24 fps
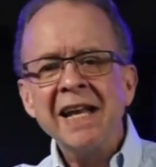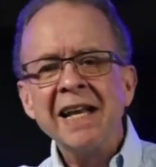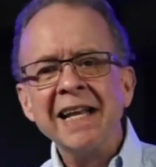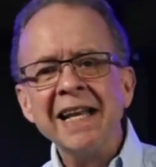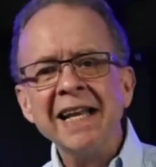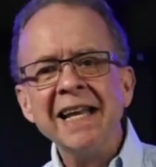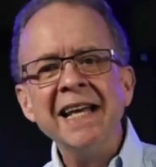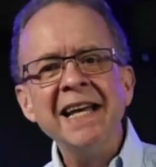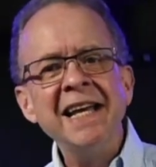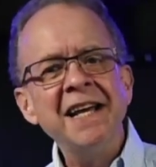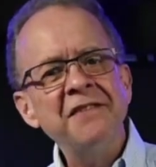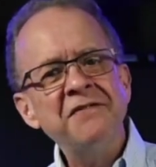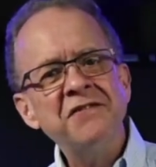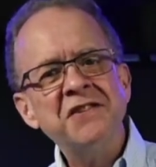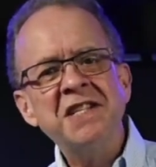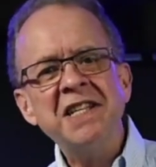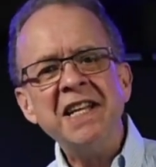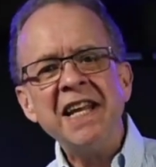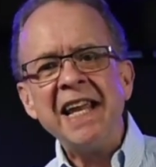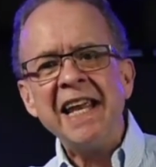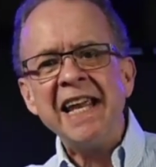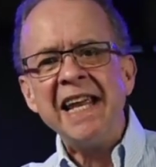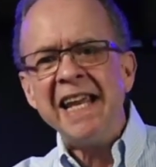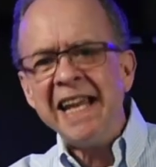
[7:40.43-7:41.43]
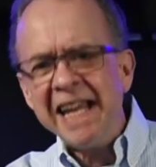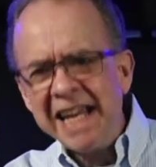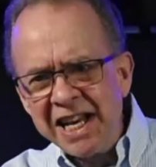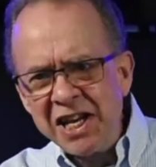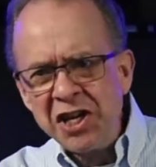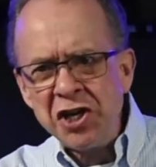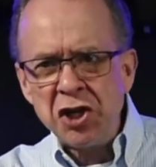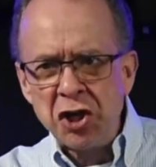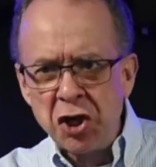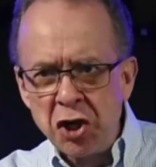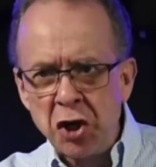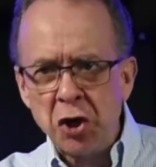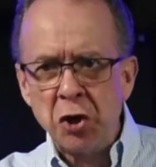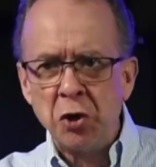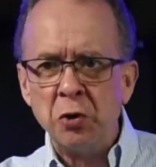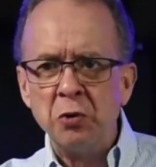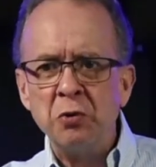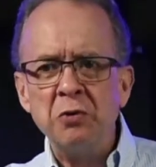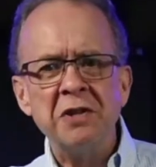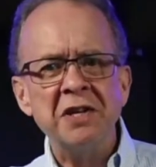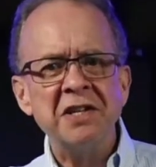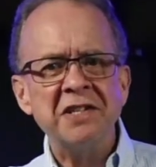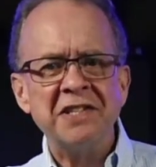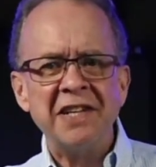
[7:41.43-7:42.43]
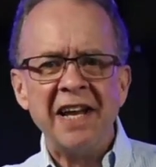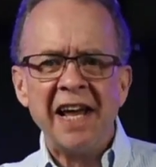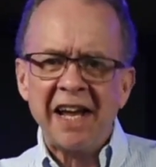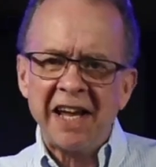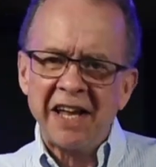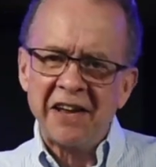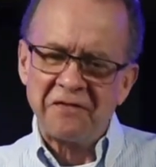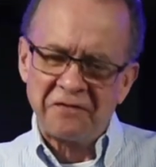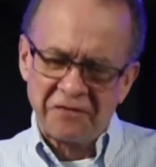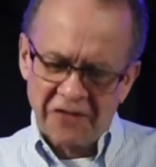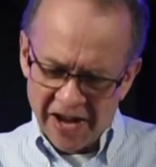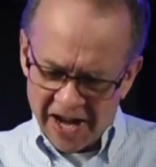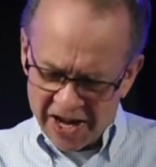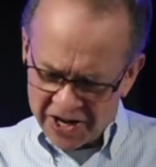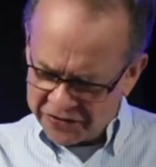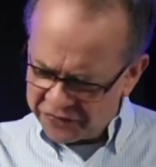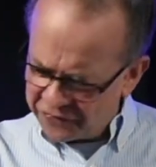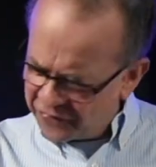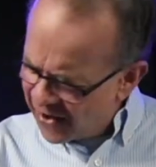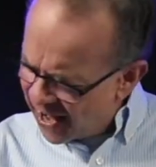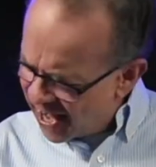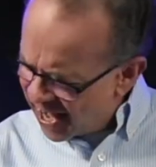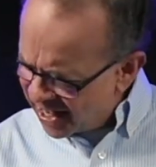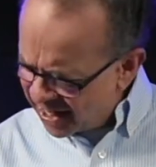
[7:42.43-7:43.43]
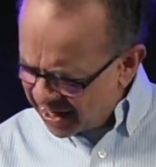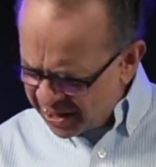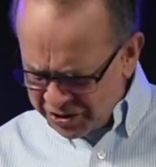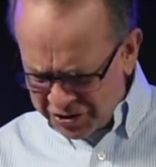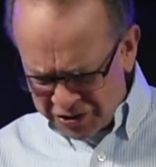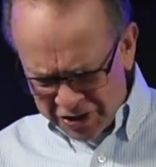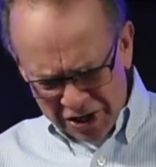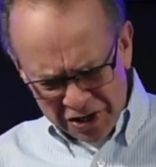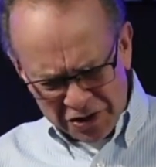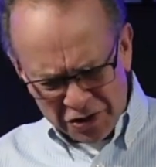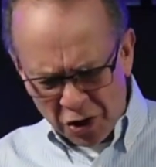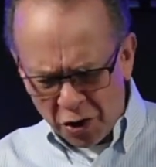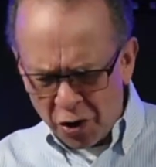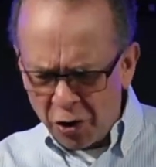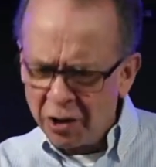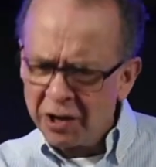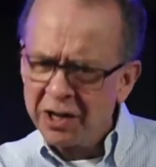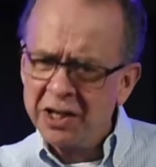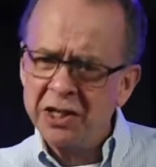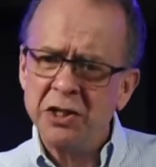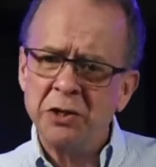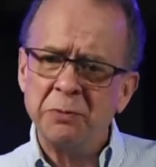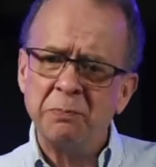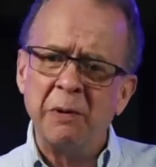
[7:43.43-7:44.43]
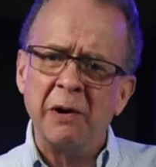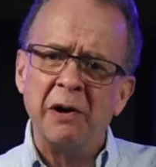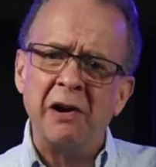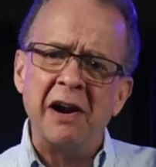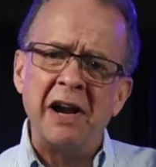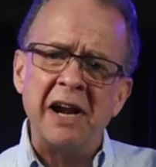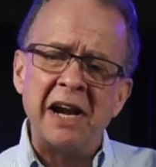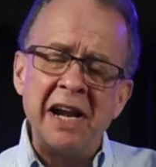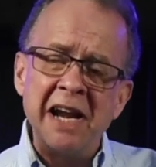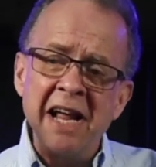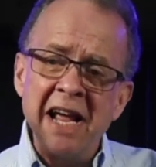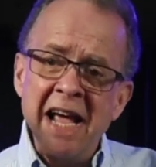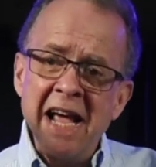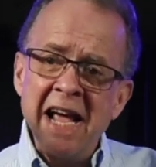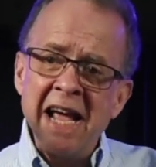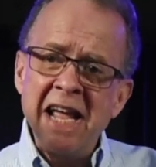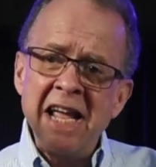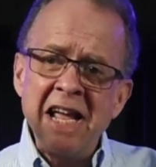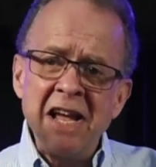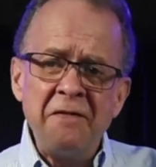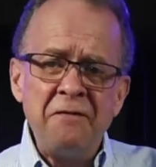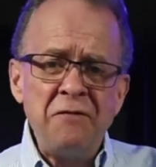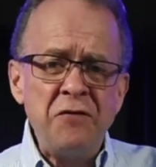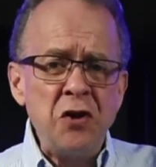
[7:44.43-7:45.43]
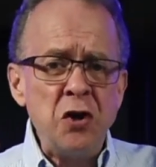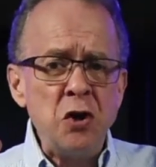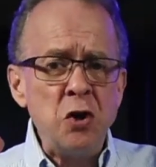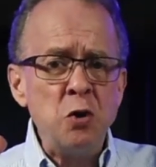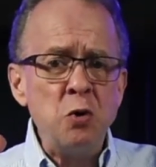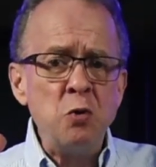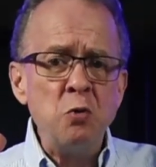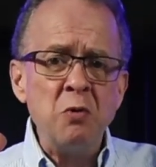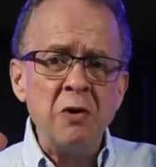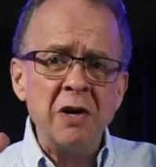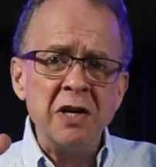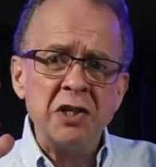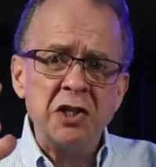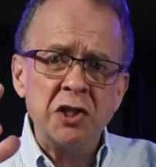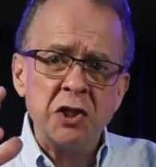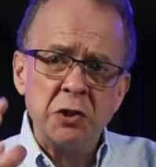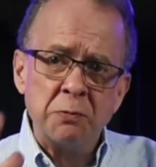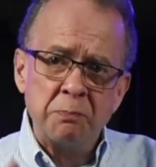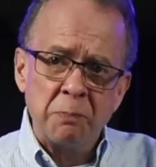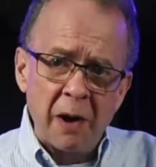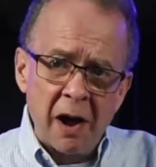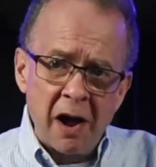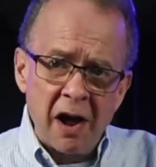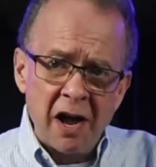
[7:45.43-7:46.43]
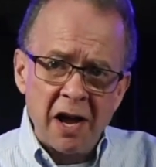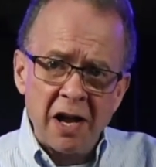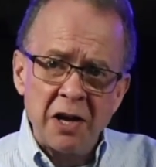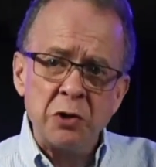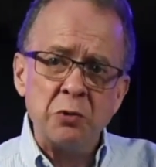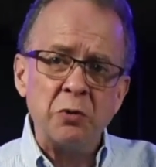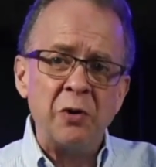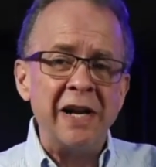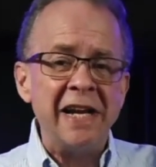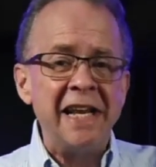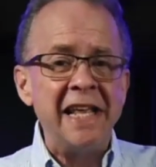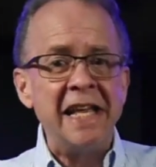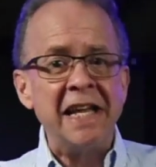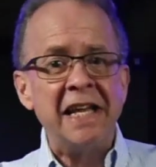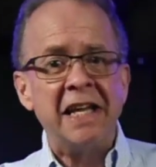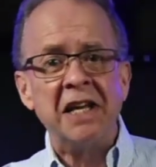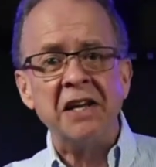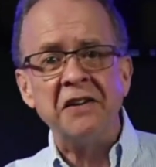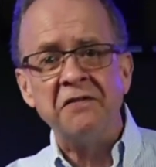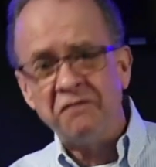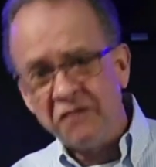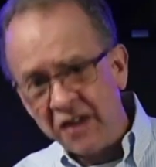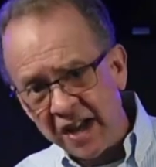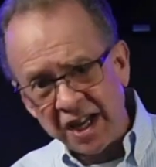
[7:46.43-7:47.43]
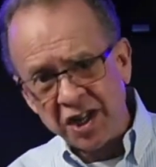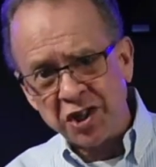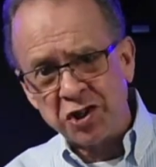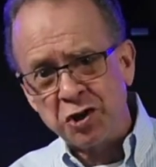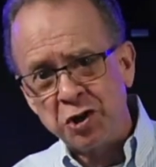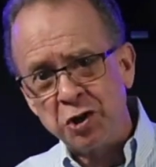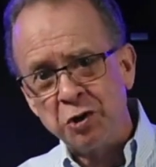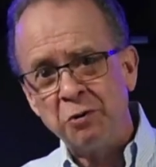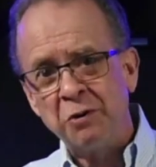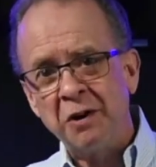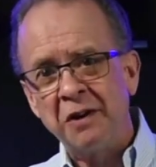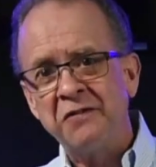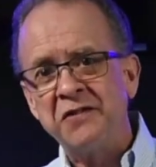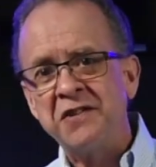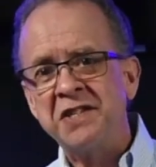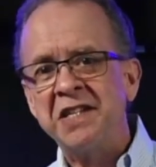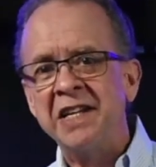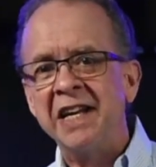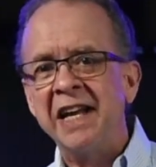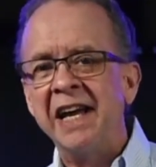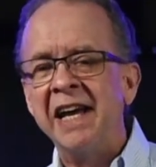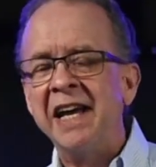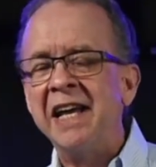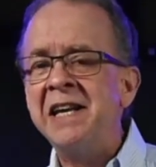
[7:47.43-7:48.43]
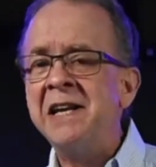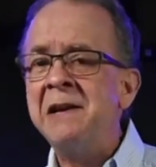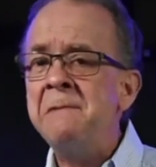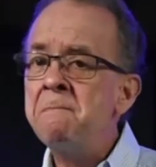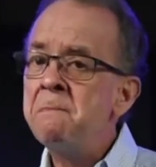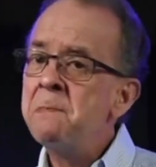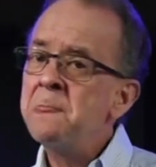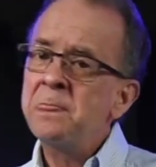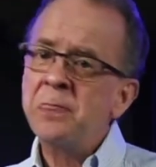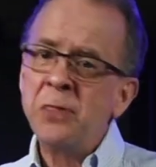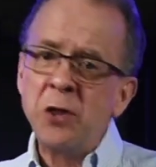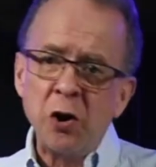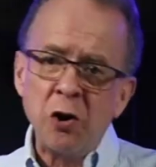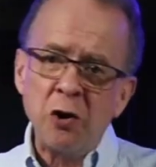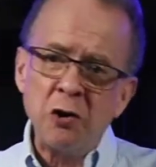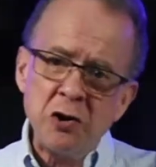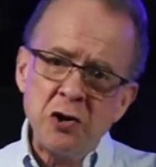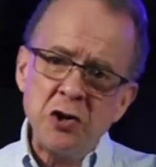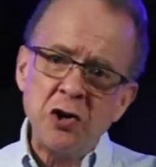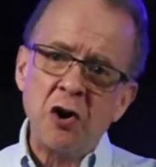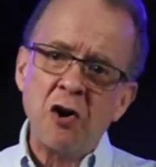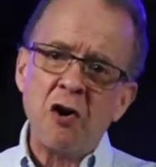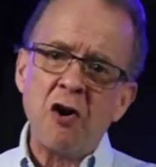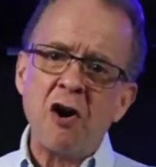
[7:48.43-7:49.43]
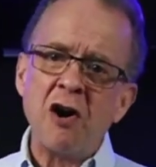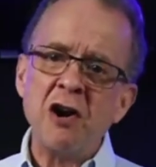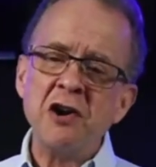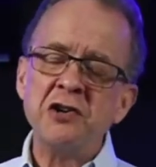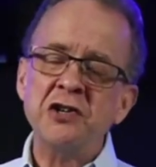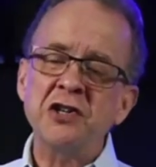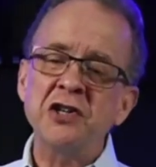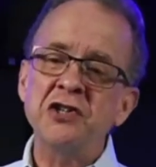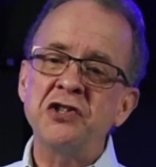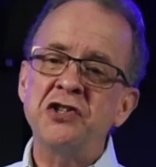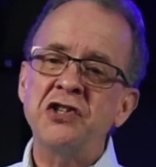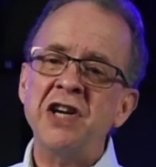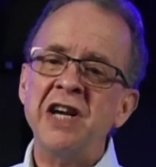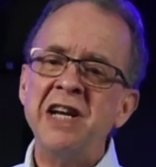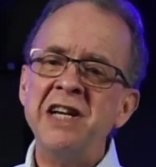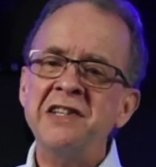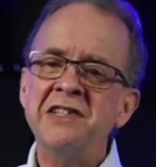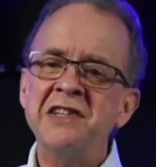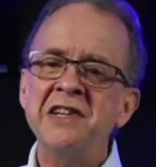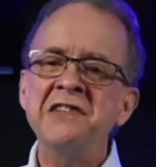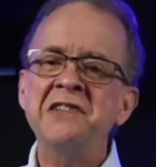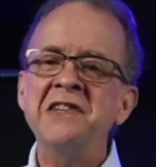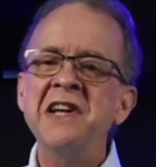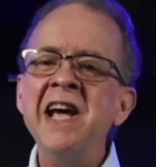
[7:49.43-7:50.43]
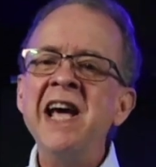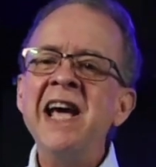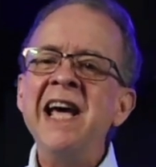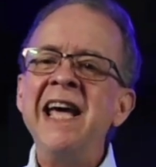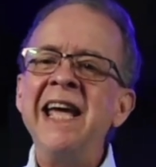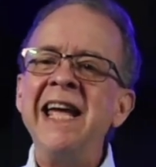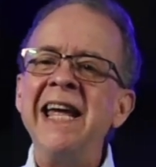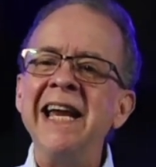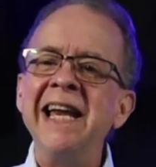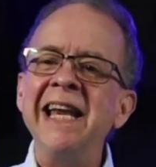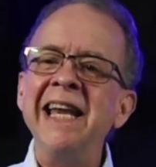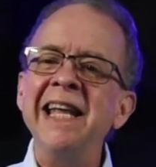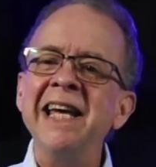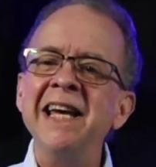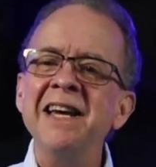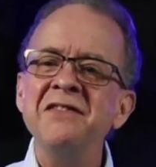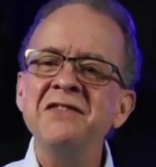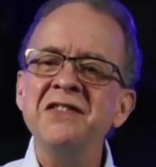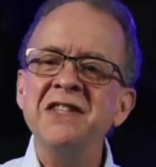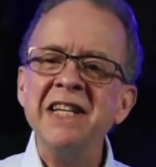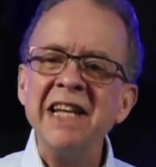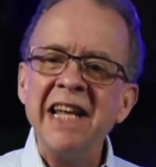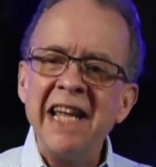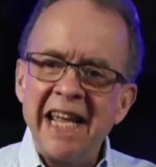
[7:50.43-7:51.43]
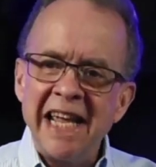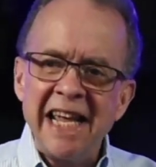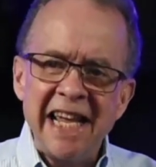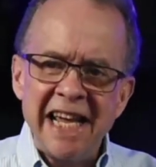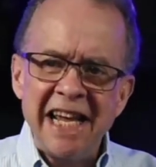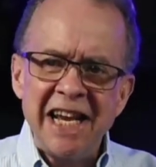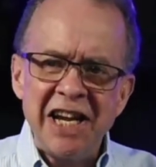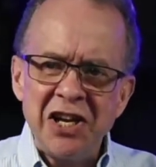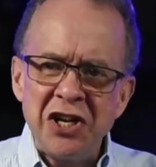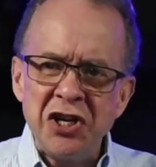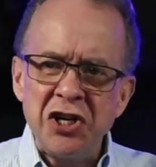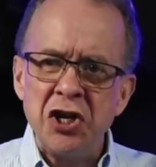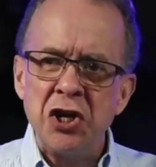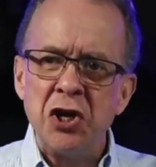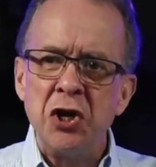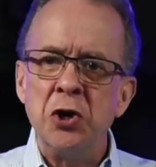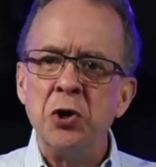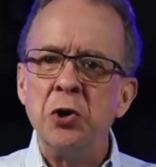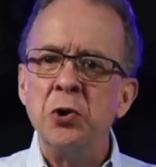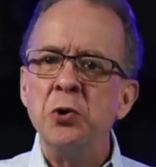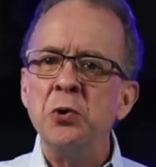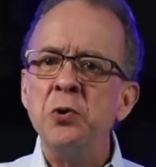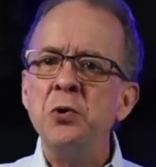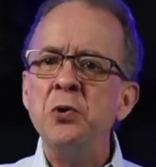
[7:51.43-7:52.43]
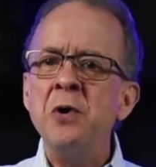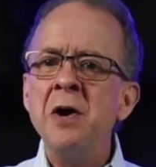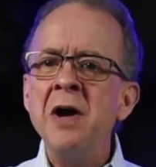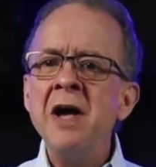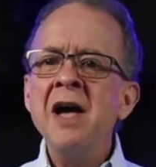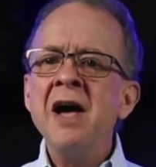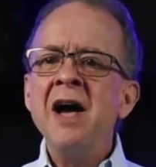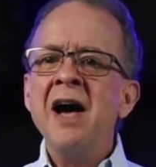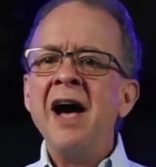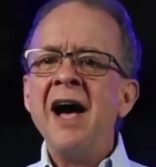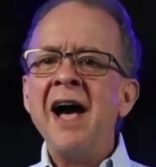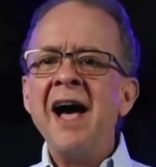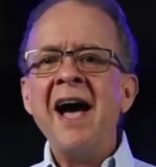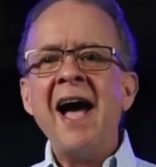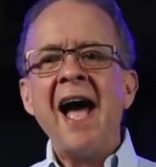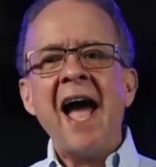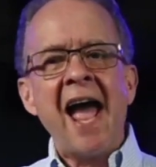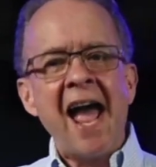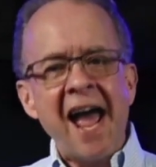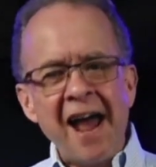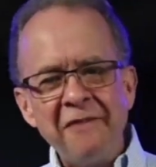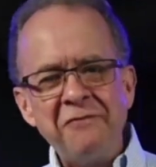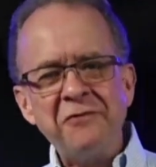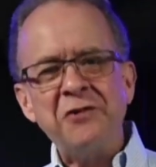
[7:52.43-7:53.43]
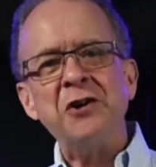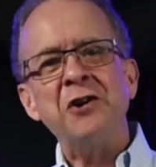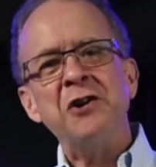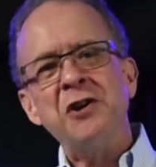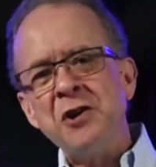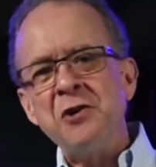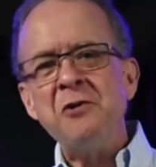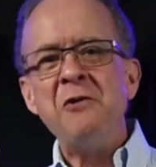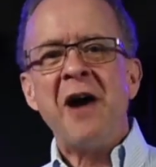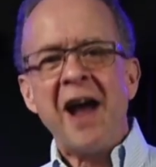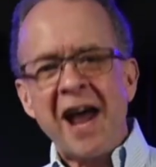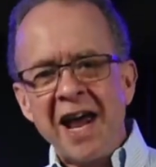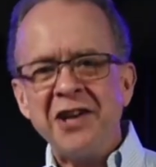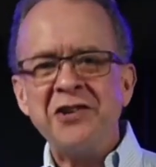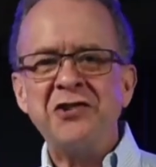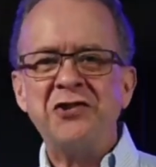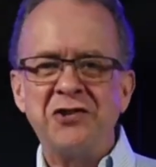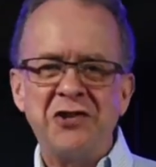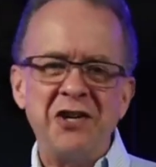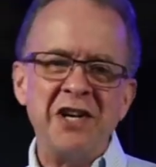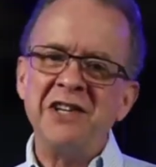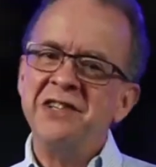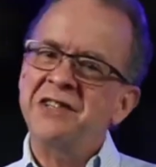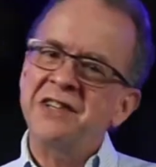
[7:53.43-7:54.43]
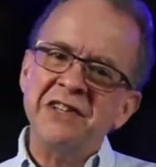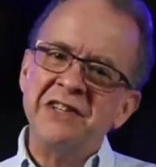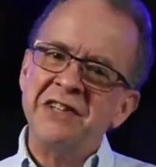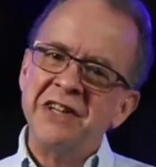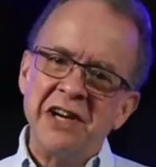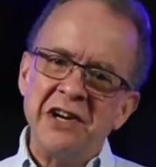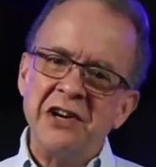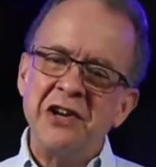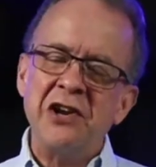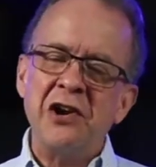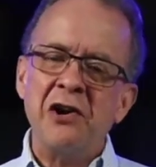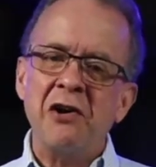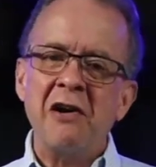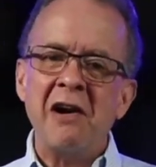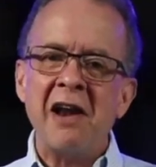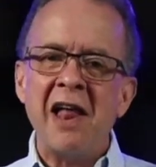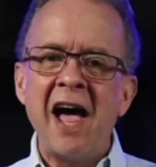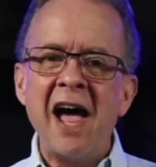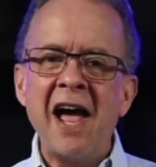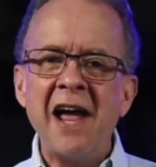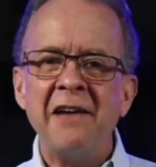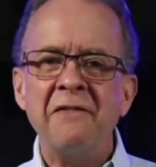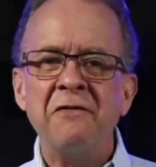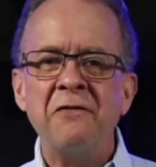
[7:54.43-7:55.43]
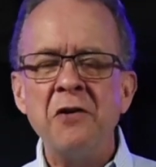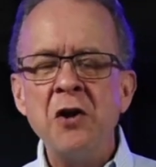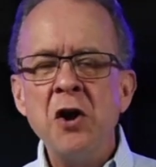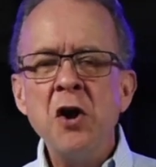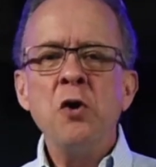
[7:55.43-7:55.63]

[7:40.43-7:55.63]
lives in you. The second fast fact is that the Holy Spirit, if you respond when he convicts you of sin, turn your heart to Jesus, he lives in you uh, after you ask Jesus into your life.